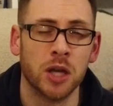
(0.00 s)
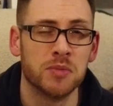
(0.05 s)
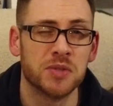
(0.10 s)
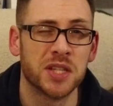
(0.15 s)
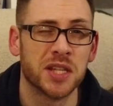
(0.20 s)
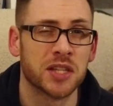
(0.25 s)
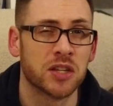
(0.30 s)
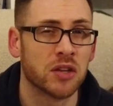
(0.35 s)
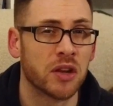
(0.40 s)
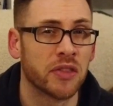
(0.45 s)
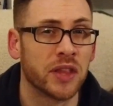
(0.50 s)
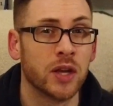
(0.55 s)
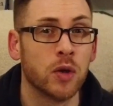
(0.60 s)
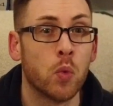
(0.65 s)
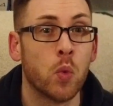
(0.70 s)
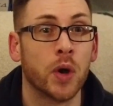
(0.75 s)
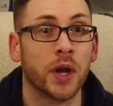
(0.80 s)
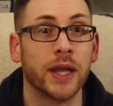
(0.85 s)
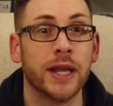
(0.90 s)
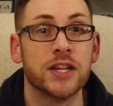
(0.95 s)
I'm sitting on I think
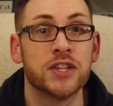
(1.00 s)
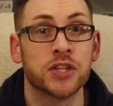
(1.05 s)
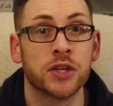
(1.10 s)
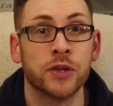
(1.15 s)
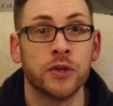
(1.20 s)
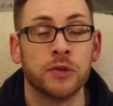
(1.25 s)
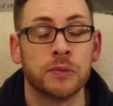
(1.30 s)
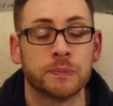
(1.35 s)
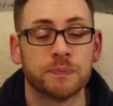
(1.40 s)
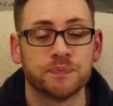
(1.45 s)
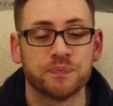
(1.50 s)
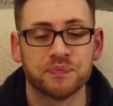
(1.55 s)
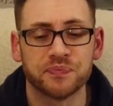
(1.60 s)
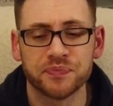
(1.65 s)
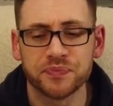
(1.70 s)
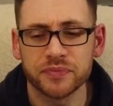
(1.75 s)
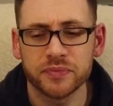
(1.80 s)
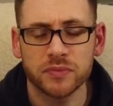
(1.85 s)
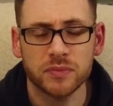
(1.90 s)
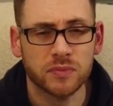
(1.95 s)
182
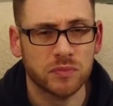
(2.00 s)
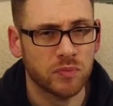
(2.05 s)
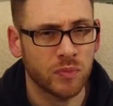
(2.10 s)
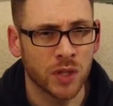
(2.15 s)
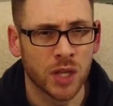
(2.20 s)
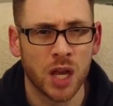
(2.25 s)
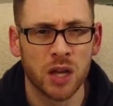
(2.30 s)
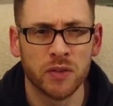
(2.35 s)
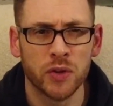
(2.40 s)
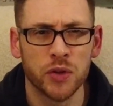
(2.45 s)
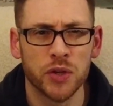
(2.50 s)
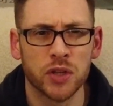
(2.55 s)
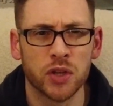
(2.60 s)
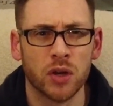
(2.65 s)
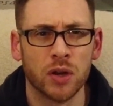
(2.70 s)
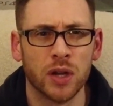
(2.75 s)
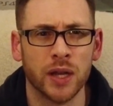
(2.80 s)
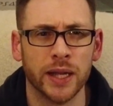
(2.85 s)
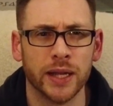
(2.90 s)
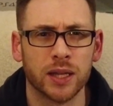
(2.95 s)
voucher. I've only got
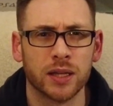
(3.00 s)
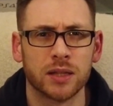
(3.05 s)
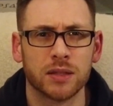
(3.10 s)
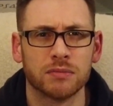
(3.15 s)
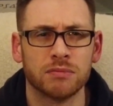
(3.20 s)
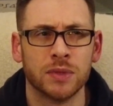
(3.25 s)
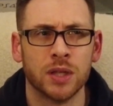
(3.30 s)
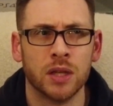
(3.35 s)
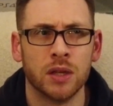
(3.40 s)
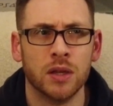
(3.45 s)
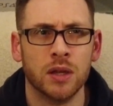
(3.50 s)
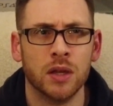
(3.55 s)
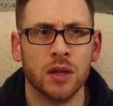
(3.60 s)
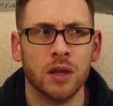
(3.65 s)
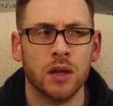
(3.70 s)
like 182.